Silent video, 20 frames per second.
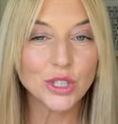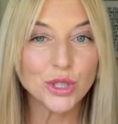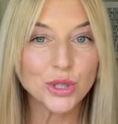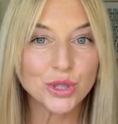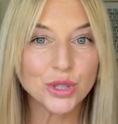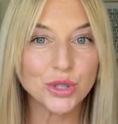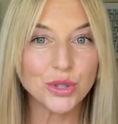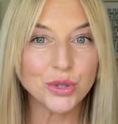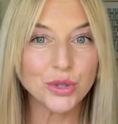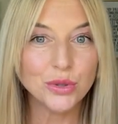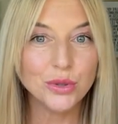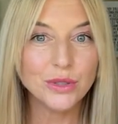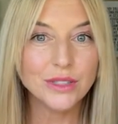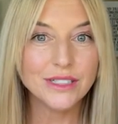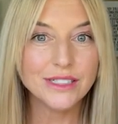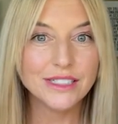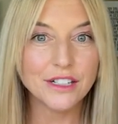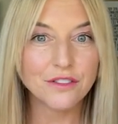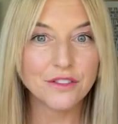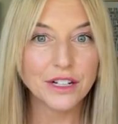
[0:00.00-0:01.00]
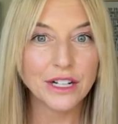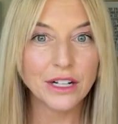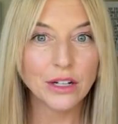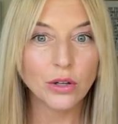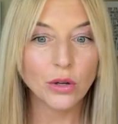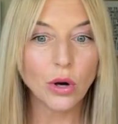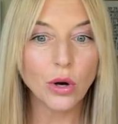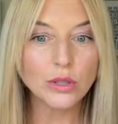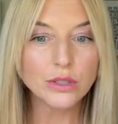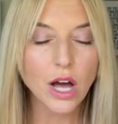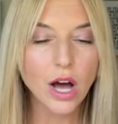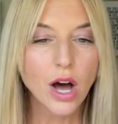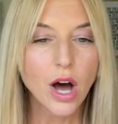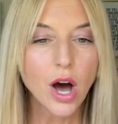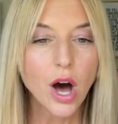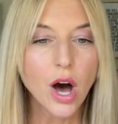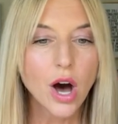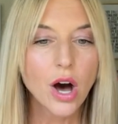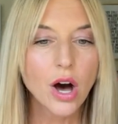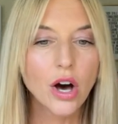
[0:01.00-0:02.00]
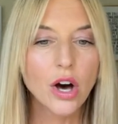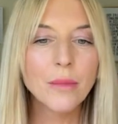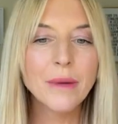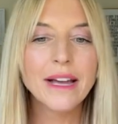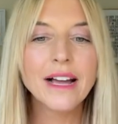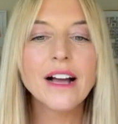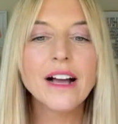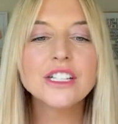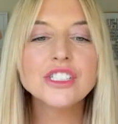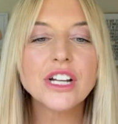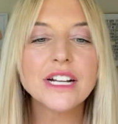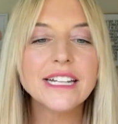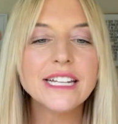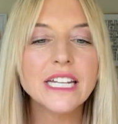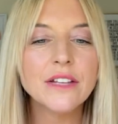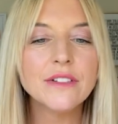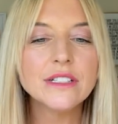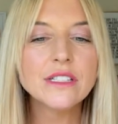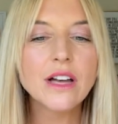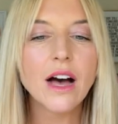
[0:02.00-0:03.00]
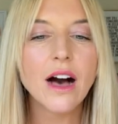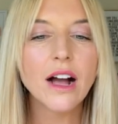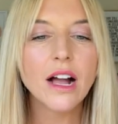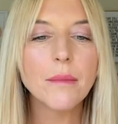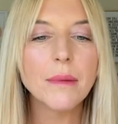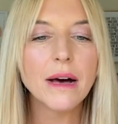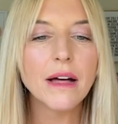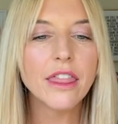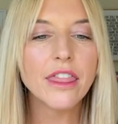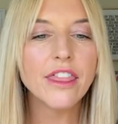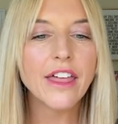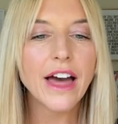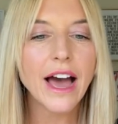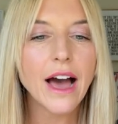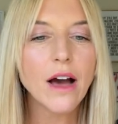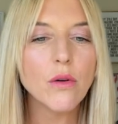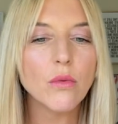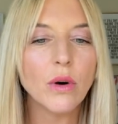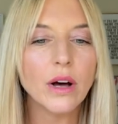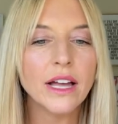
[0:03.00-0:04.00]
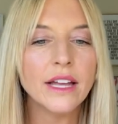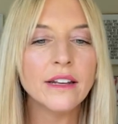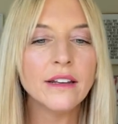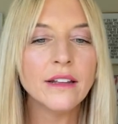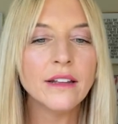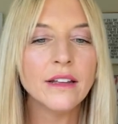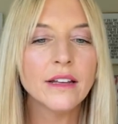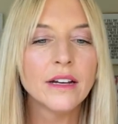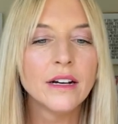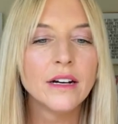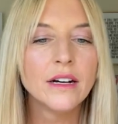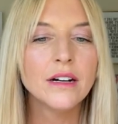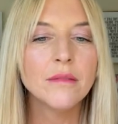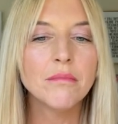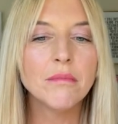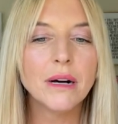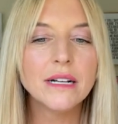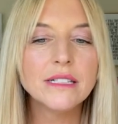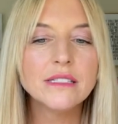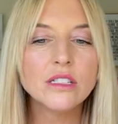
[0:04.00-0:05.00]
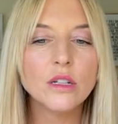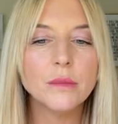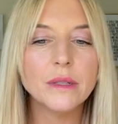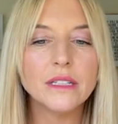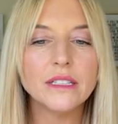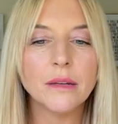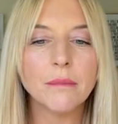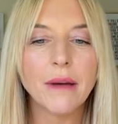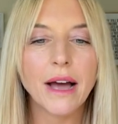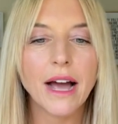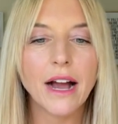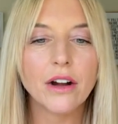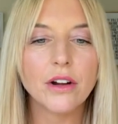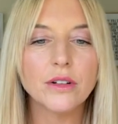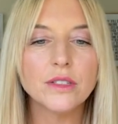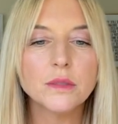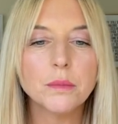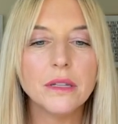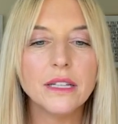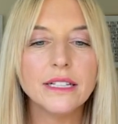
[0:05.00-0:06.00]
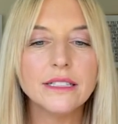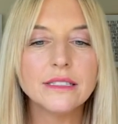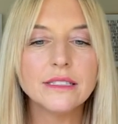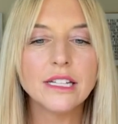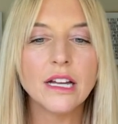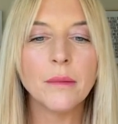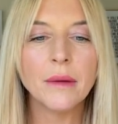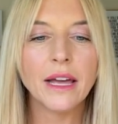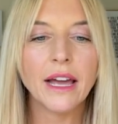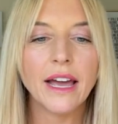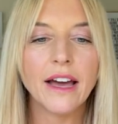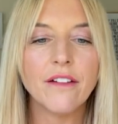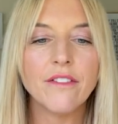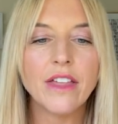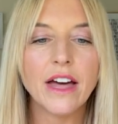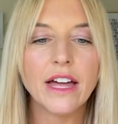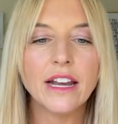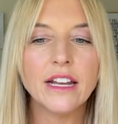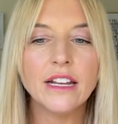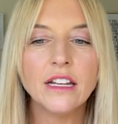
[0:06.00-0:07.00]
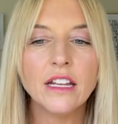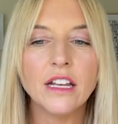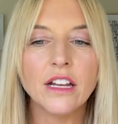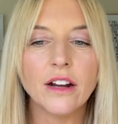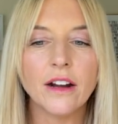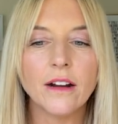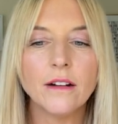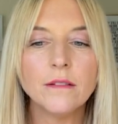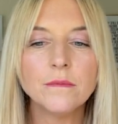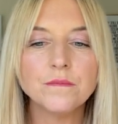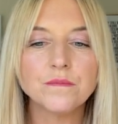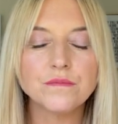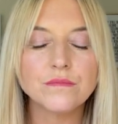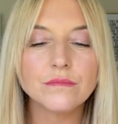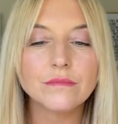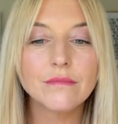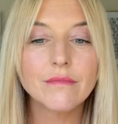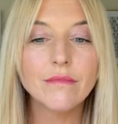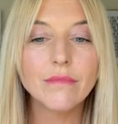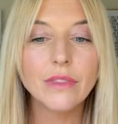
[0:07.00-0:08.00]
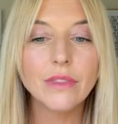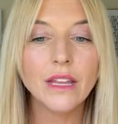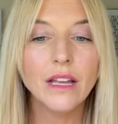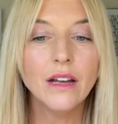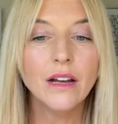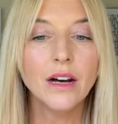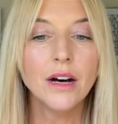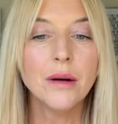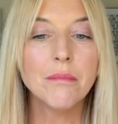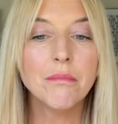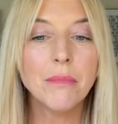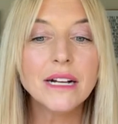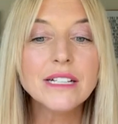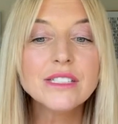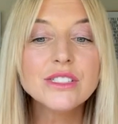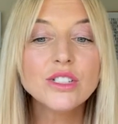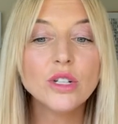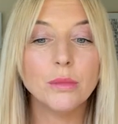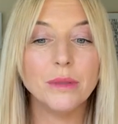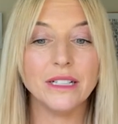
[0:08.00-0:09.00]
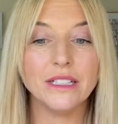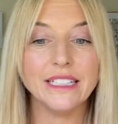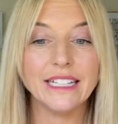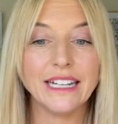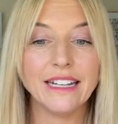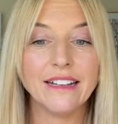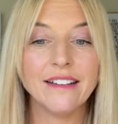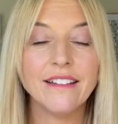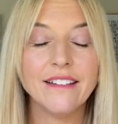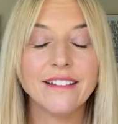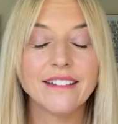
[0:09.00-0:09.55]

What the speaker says: Two different goals. Oh my gosh, I didn't even talk about that one. Muscle building macros. Please tell me I have that in here. Muscle building